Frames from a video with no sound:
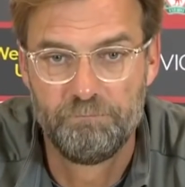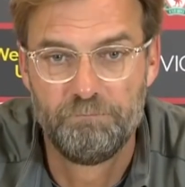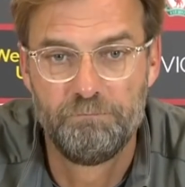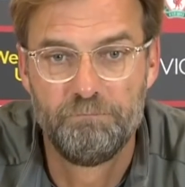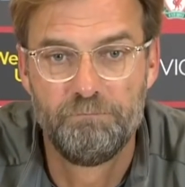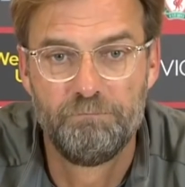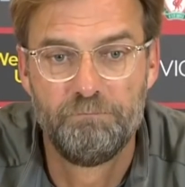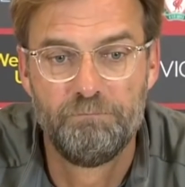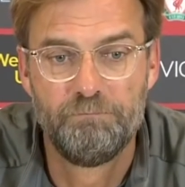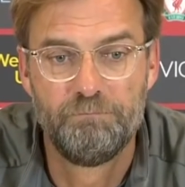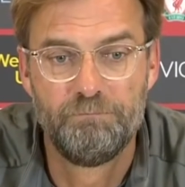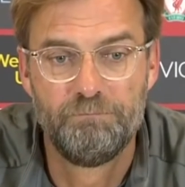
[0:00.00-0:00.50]

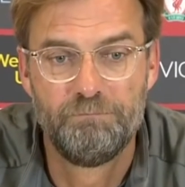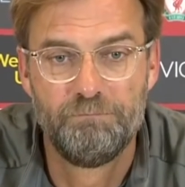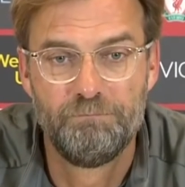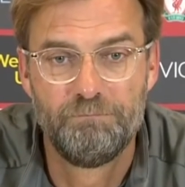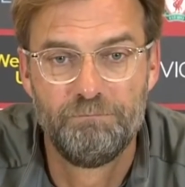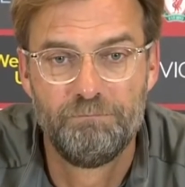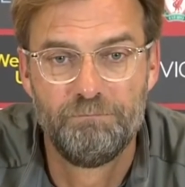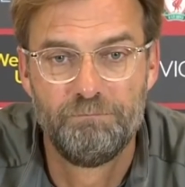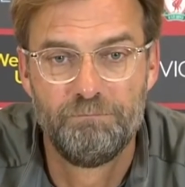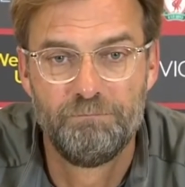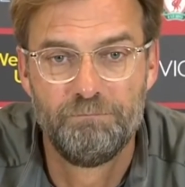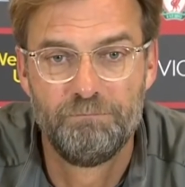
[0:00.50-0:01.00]
Graeme
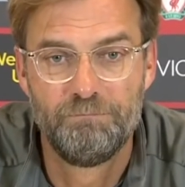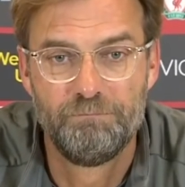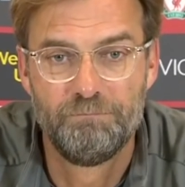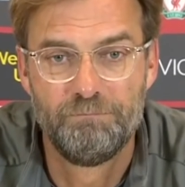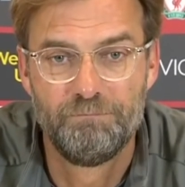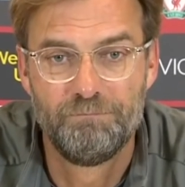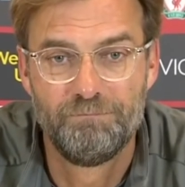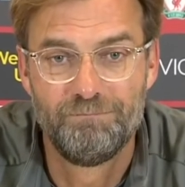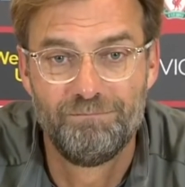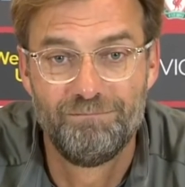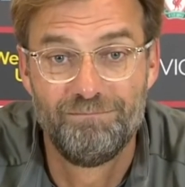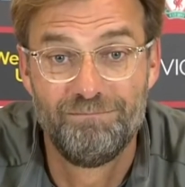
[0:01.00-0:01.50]
Souness has again
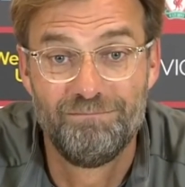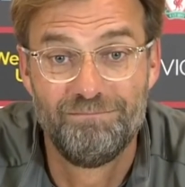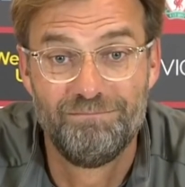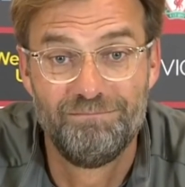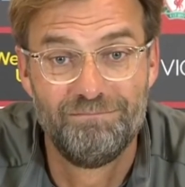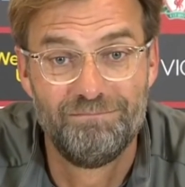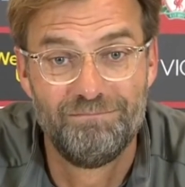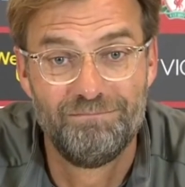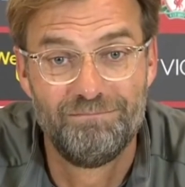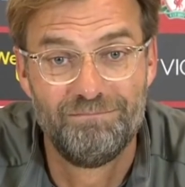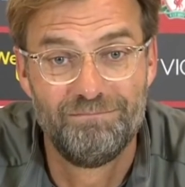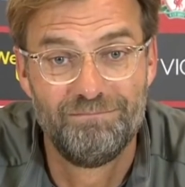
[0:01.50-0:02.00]
been very
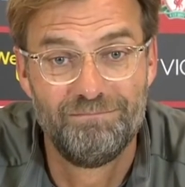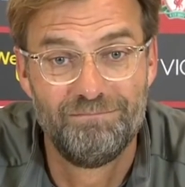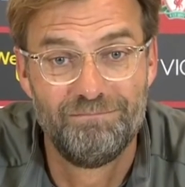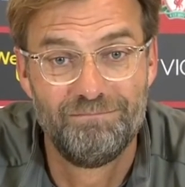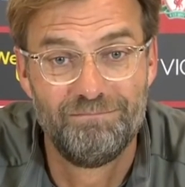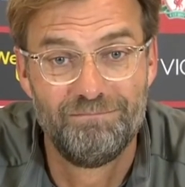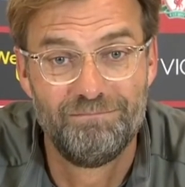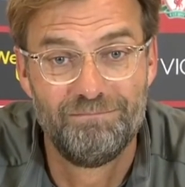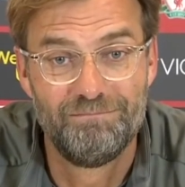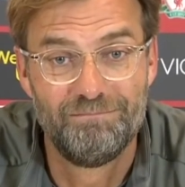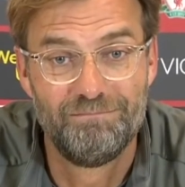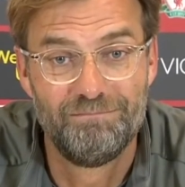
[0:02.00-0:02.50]

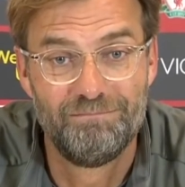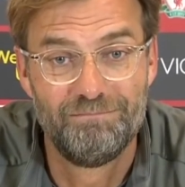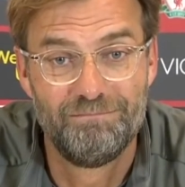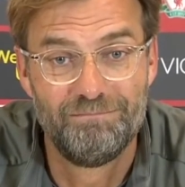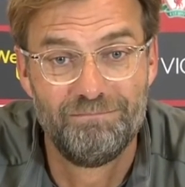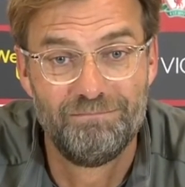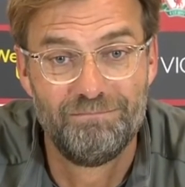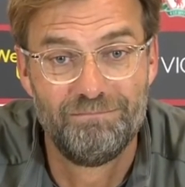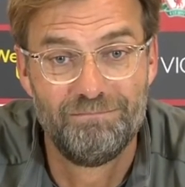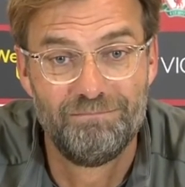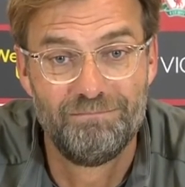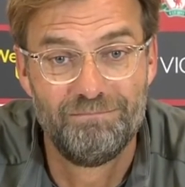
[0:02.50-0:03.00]
complimentary
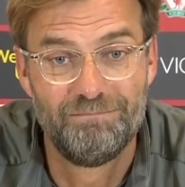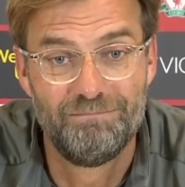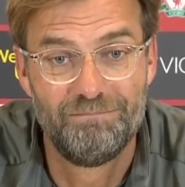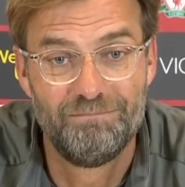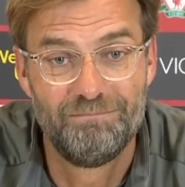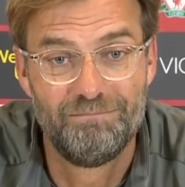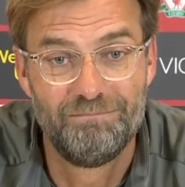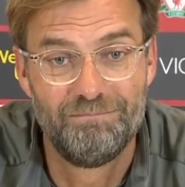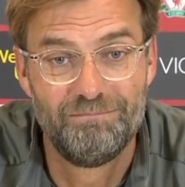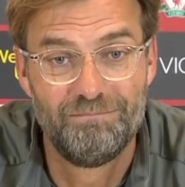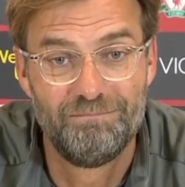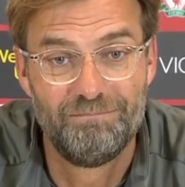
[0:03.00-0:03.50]
about your
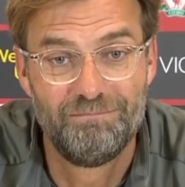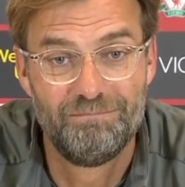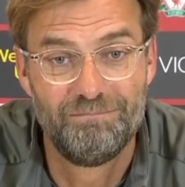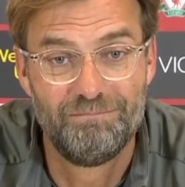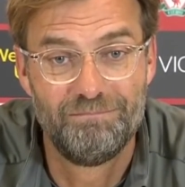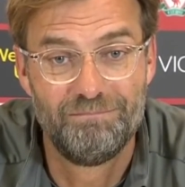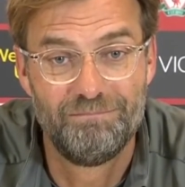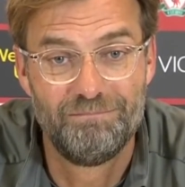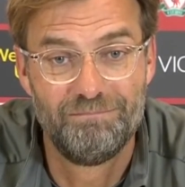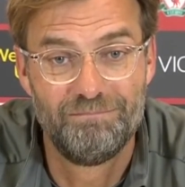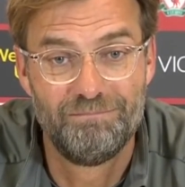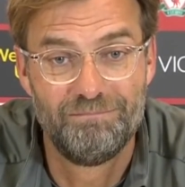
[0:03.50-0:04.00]
team, says
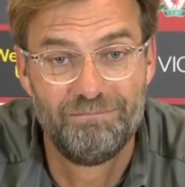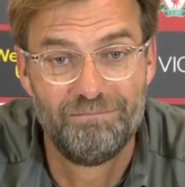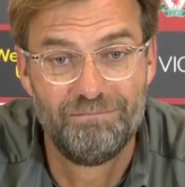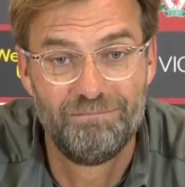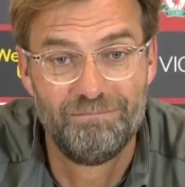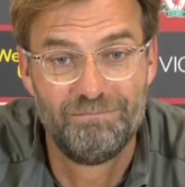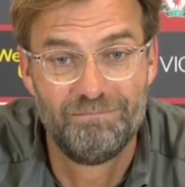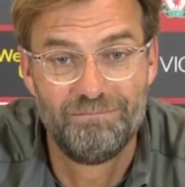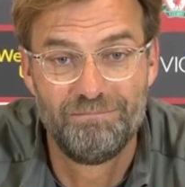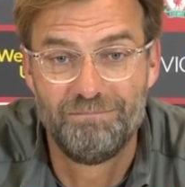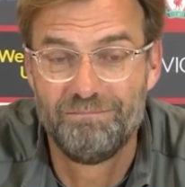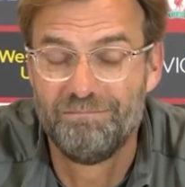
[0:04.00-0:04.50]
that this
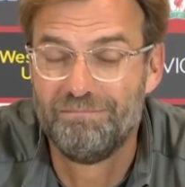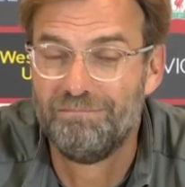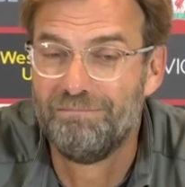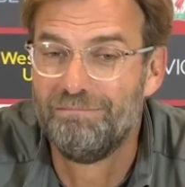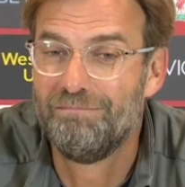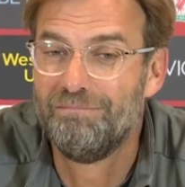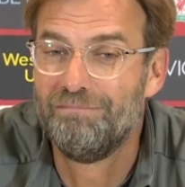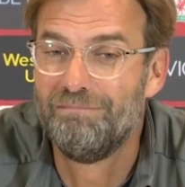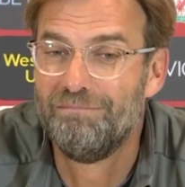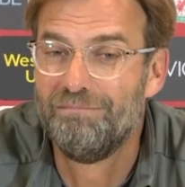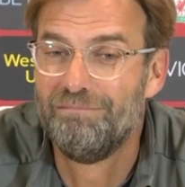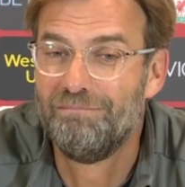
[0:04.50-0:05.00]
Liverpool team would
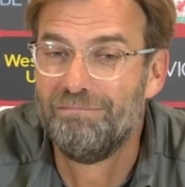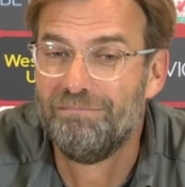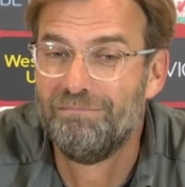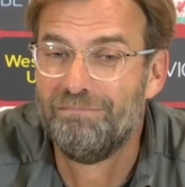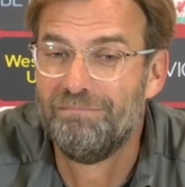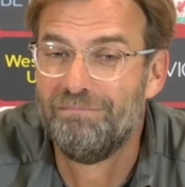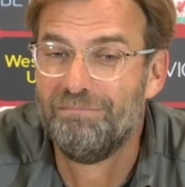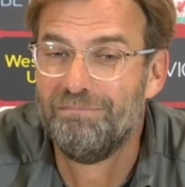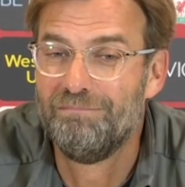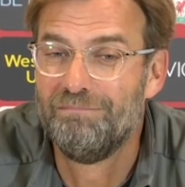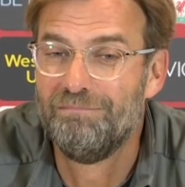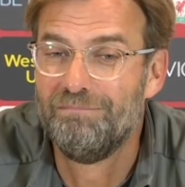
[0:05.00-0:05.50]
give
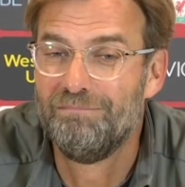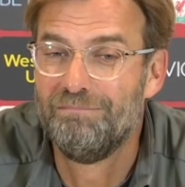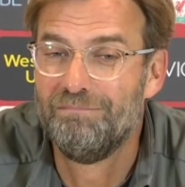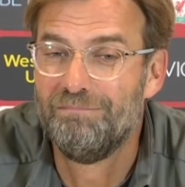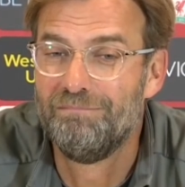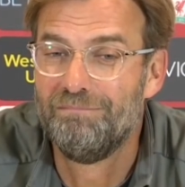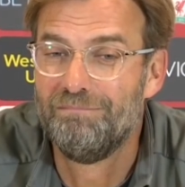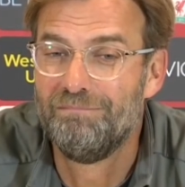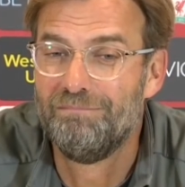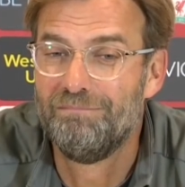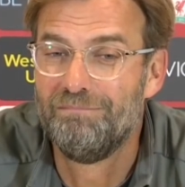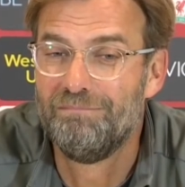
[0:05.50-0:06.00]
any team
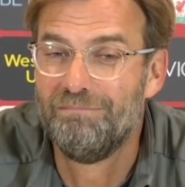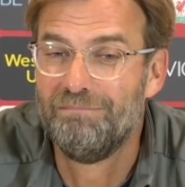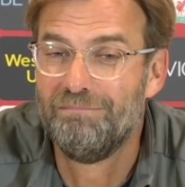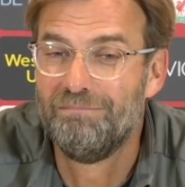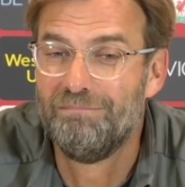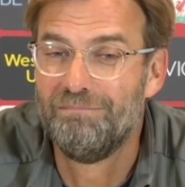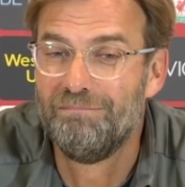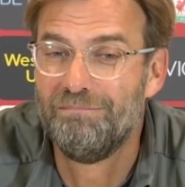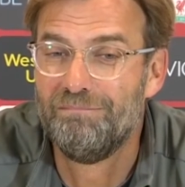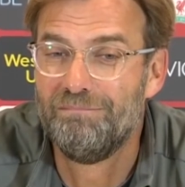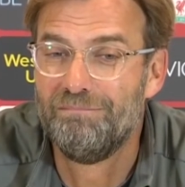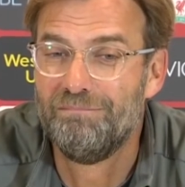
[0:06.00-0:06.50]
from
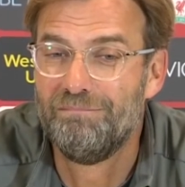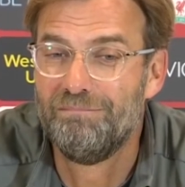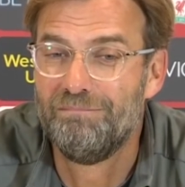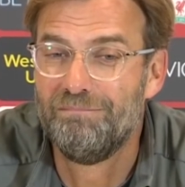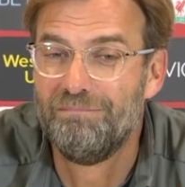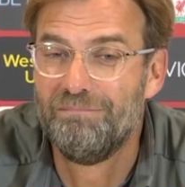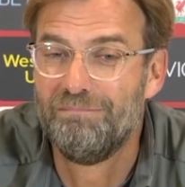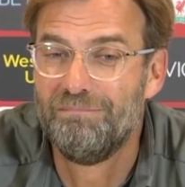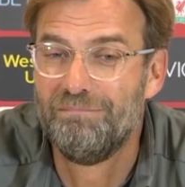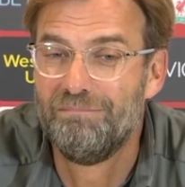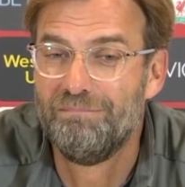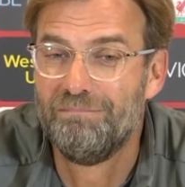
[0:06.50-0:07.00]
any
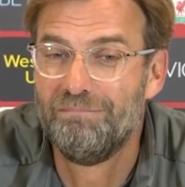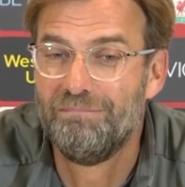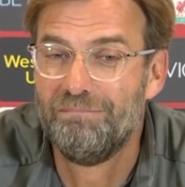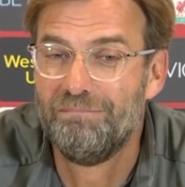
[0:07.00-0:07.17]
era